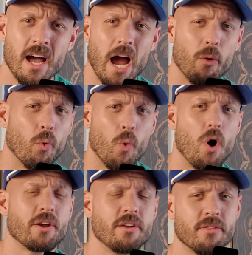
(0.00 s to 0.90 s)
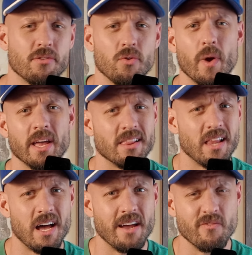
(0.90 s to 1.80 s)
I will walk you through a
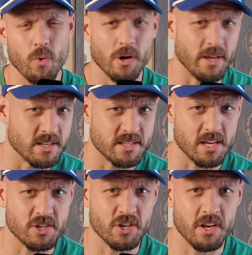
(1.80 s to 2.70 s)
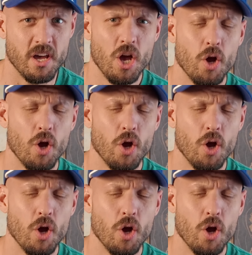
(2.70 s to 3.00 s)
live working session